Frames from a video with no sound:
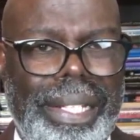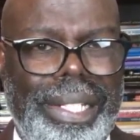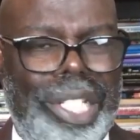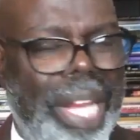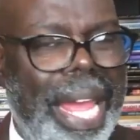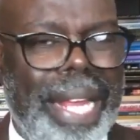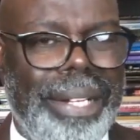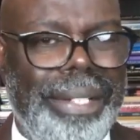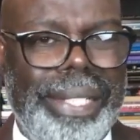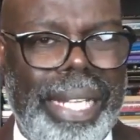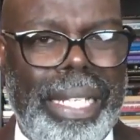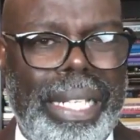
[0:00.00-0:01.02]

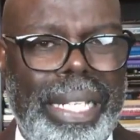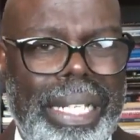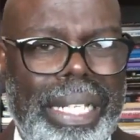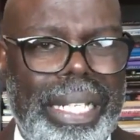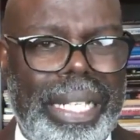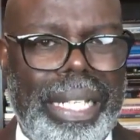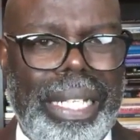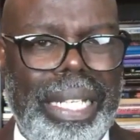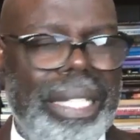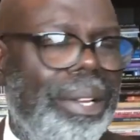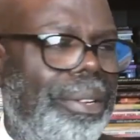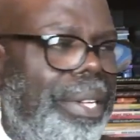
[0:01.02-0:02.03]
channel, and
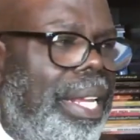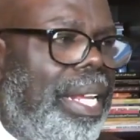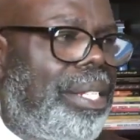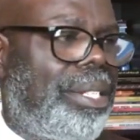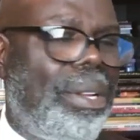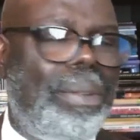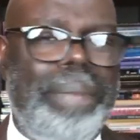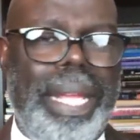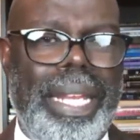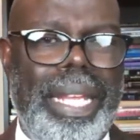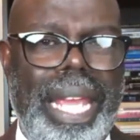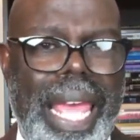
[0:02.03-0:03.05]
he gonna get so
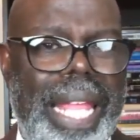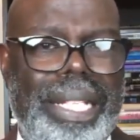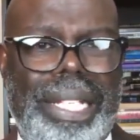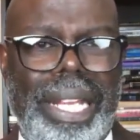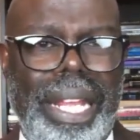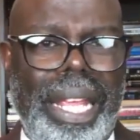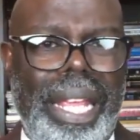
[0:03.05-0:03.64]
many hits.